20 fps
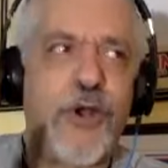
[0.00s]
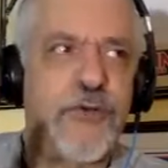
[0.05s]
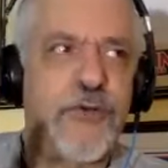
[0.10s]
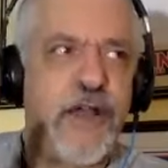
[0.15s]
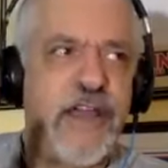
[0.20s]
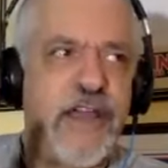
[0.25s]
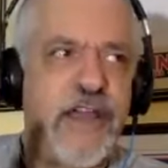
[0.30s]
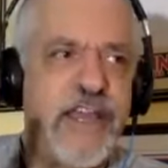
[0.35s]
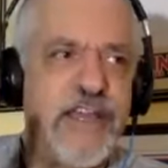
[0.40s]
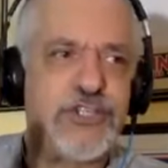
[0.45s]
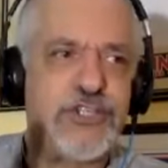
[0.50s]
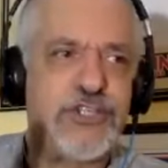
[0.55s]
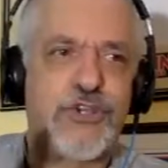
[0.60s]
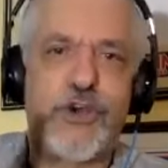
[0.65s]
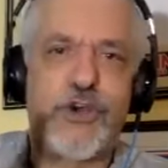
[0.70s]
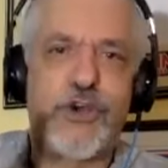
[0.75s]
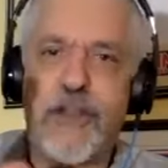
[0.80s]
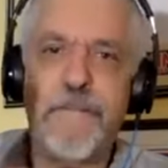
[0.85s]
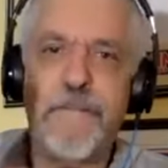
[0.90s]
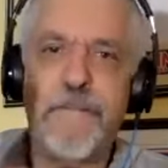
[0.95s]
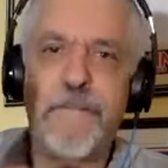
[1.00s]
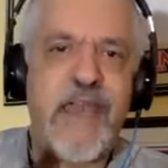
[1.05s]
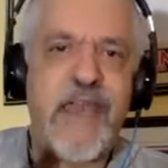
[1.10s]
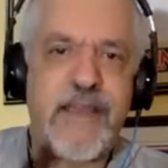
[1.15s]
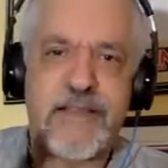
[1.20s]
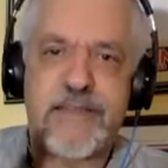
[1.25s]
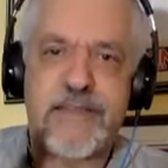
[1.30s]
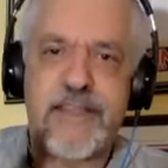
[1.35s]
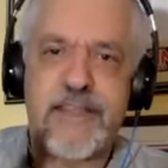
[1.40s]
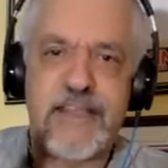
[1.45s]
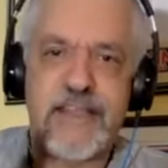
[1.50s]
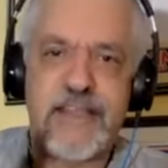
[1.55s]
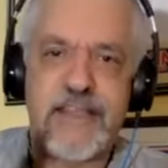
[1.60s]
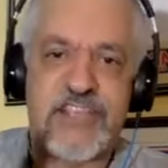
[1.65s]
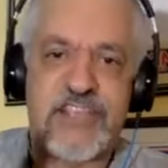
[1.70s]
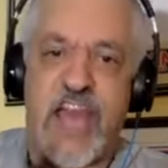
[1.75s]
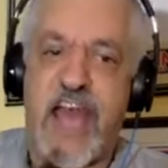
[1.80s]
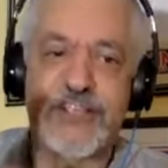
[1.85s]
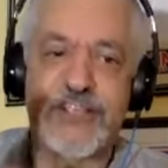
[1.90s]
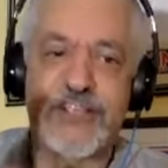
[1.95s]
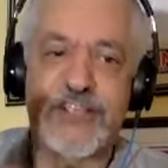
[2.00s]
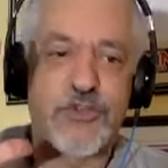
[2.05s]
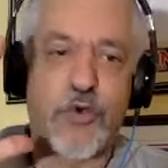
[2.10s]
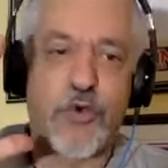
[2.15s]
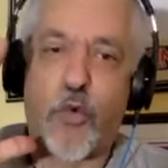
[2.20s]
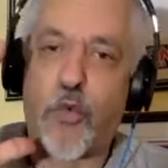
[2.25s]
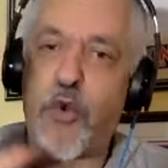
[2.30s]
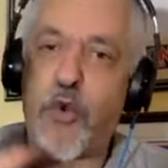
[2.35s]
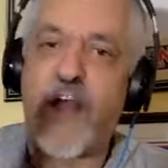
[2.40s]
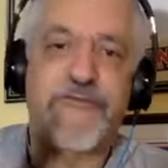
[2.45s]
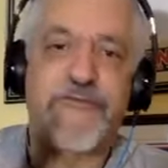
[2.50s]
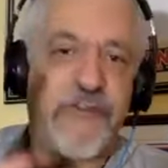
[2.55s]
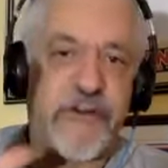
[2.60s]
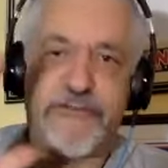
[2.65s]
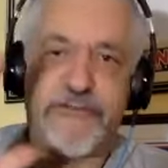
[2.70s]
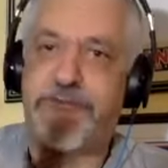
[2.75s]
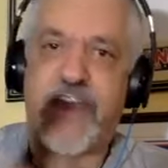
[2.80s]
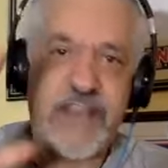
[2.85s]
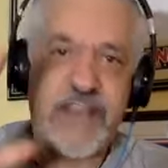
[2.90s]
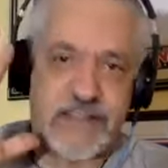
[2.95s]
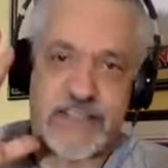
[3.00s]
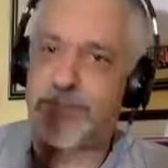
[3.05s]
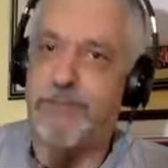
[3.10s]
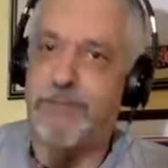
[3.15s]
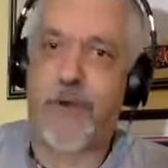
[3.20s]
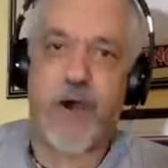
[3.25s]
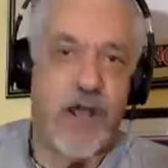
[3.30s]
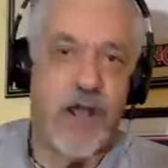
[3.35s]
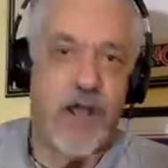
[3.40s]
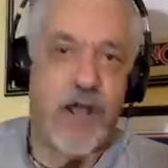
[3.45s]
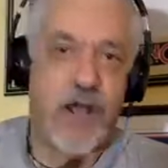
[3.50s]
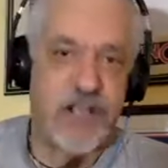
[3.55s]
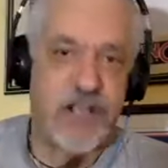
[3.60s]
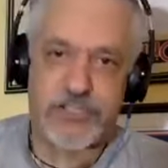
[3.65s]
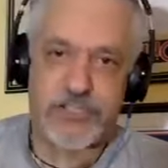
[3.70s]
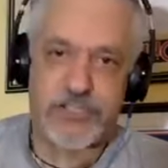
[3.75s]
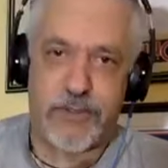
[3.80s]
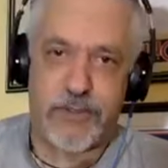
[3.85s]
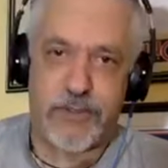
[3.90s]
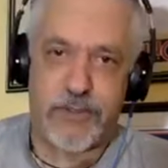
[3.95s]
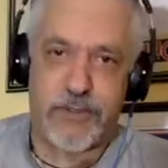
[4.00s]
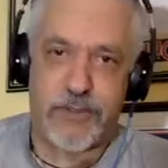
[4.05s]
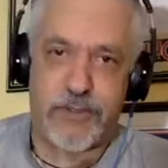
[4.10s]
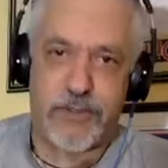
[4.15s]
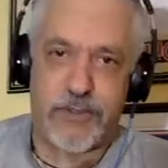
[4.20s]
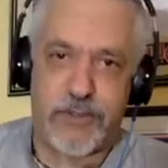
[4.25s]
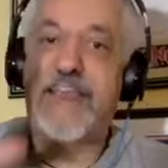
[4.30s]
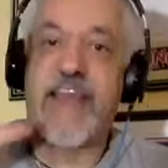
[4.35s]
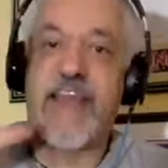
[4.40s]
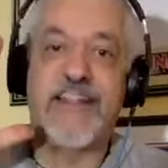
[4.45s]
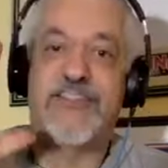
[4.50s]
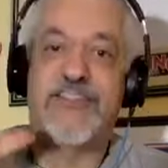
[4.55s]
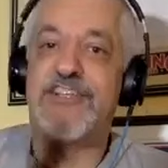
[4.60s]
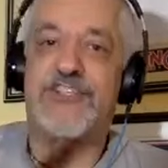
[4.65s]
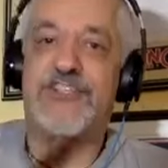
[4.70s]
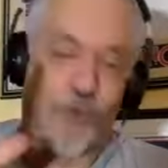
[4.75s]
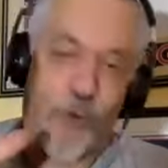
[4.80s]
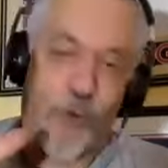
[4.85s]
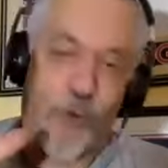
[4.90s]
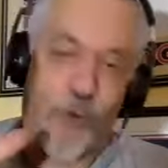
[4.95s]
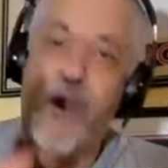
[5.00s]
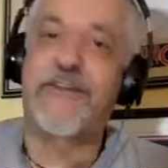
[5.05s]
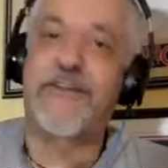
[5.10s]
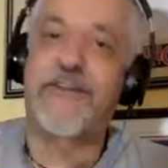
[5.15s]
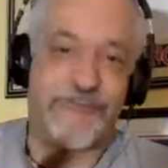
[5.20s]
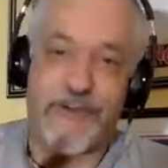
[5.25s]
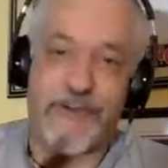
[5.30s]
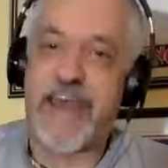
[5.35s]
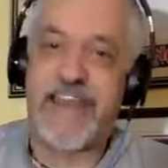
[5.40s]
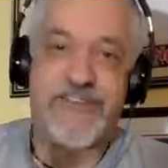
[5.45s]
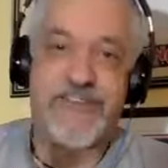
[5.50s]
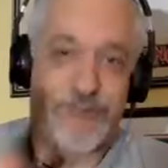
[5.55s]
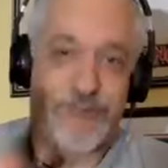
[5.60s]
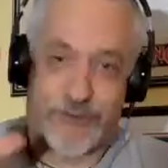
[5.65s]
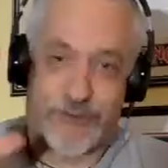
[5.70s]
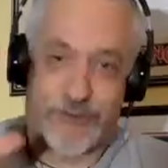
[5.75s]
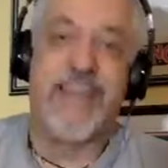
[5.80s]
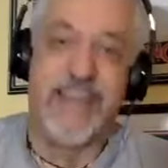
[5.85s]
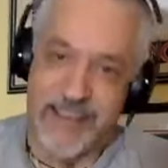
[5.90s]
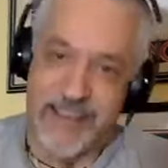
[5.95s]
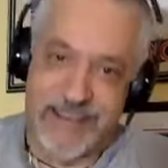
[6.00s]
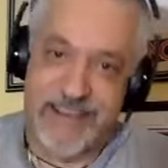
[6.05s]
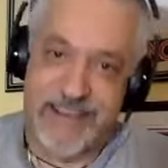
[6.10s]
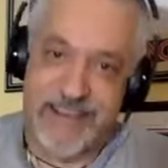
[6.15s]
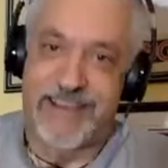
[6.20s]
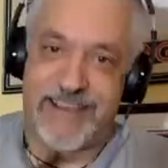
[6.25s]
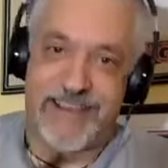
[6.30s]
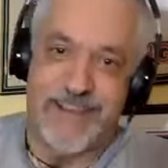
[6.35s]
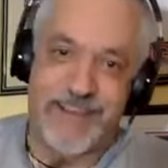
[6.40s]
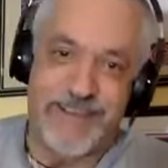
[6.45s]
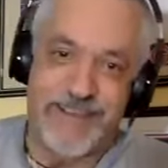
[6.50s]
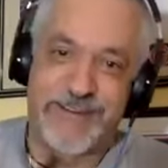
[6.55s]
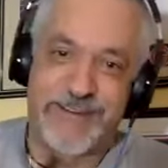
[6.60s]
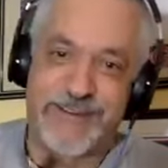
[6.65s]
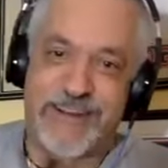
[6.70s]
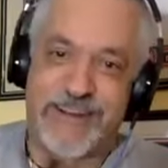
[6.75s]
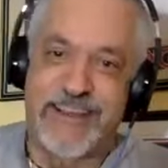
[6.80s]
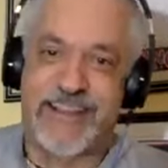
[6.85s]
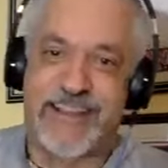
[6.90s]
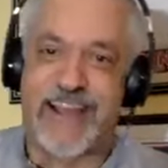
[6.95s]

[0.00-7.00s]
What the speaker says: Chisora is going to make this as rough a fight as possible or get disqualified trying.